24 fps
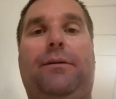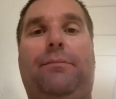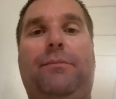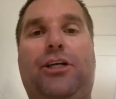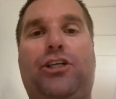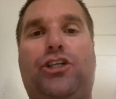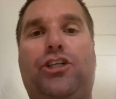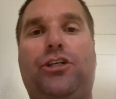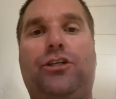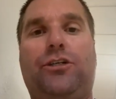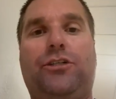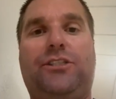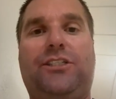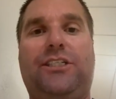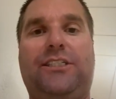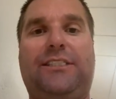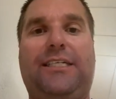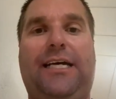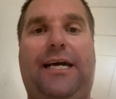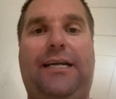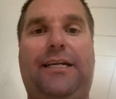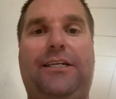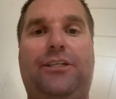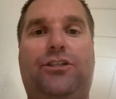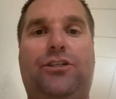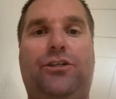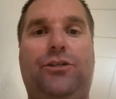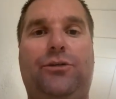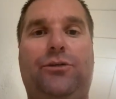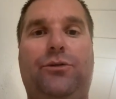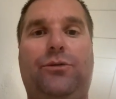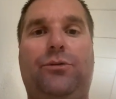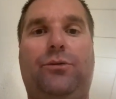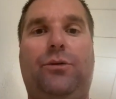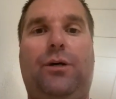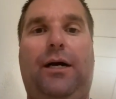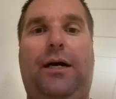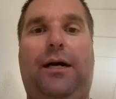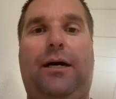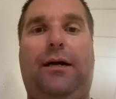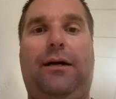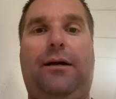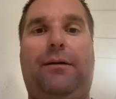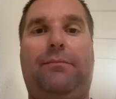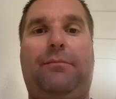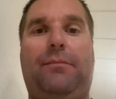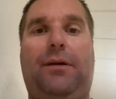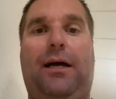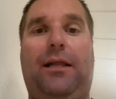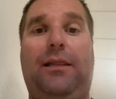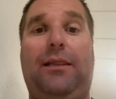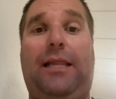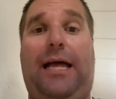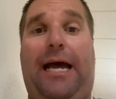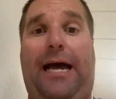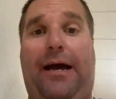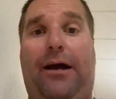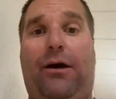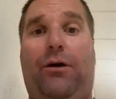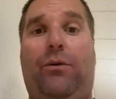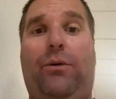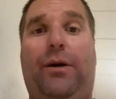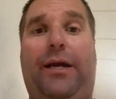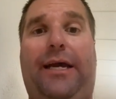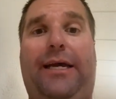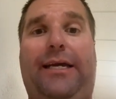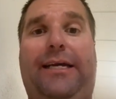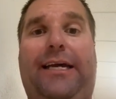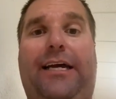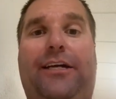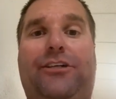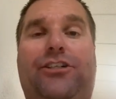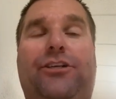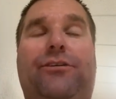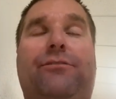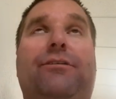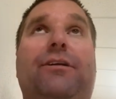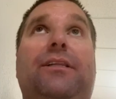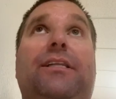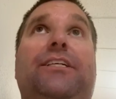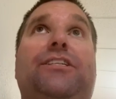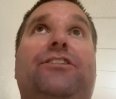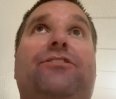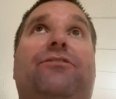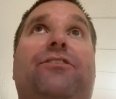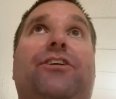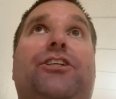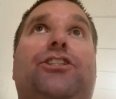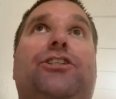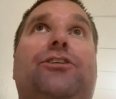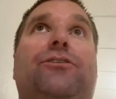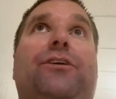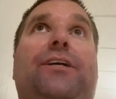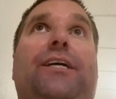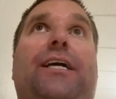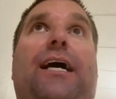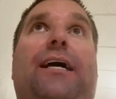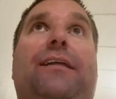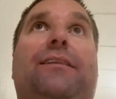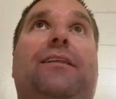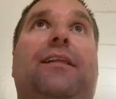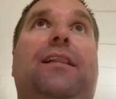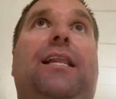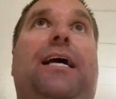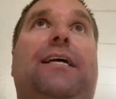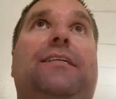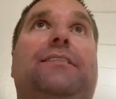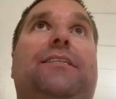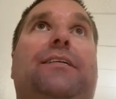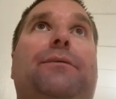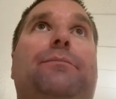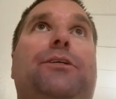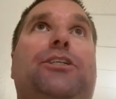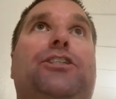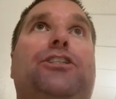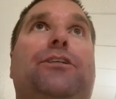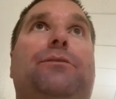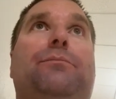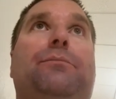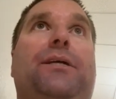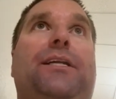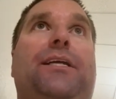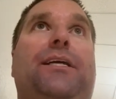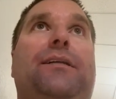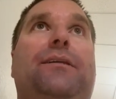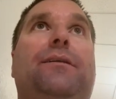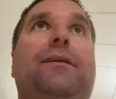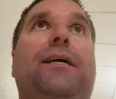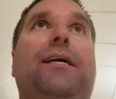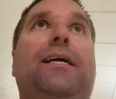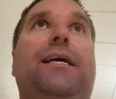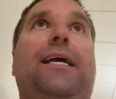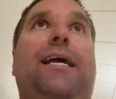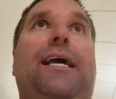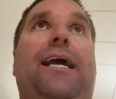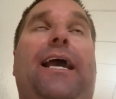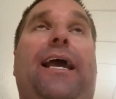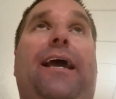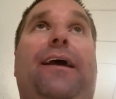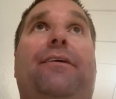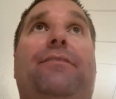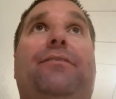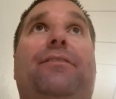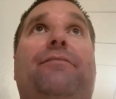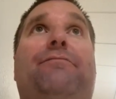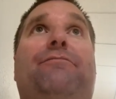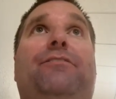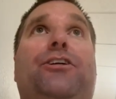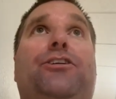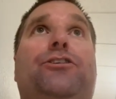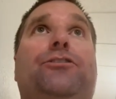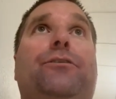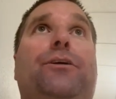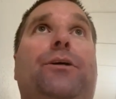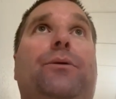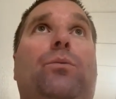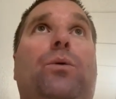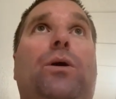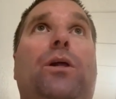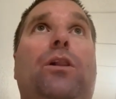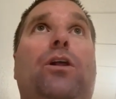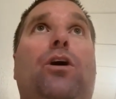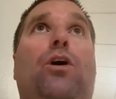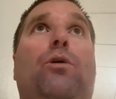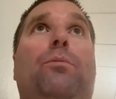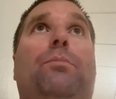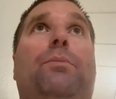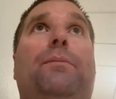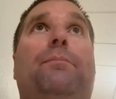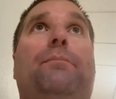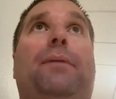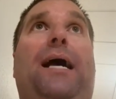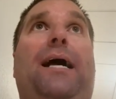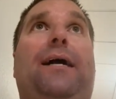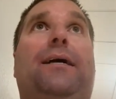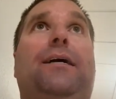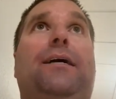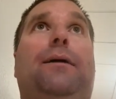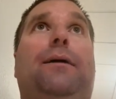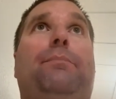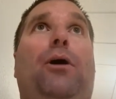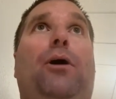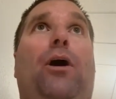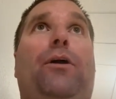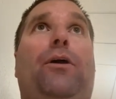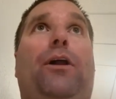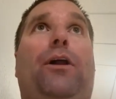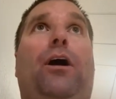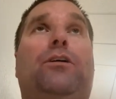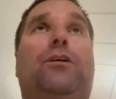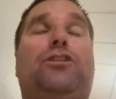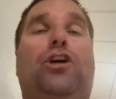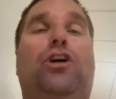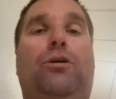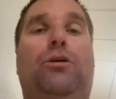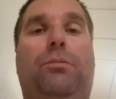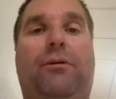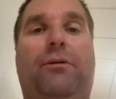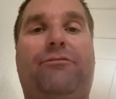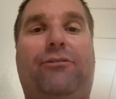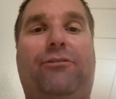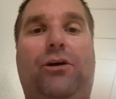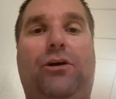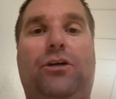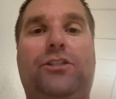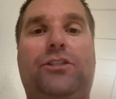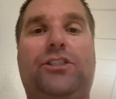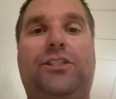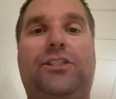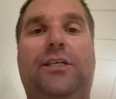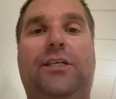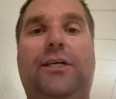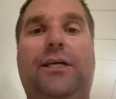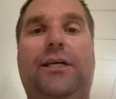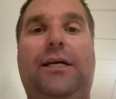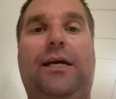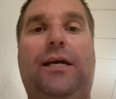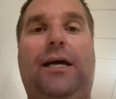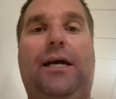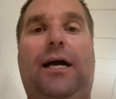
commissioners decided to allow a catch and release fishery at the last commission meeting, and the fishery will open back up on October 1st